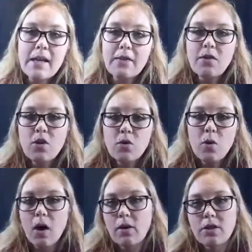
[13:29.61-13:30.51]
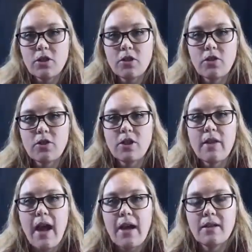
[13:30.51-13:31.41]
if you are a church
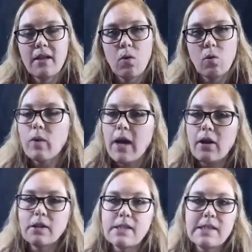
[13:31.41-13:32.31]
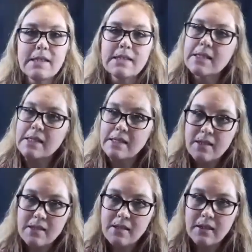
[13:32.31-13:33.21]
that rarely sees
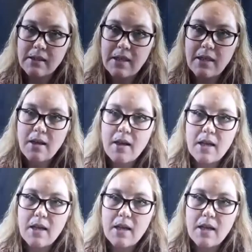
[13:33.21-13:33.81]
consistently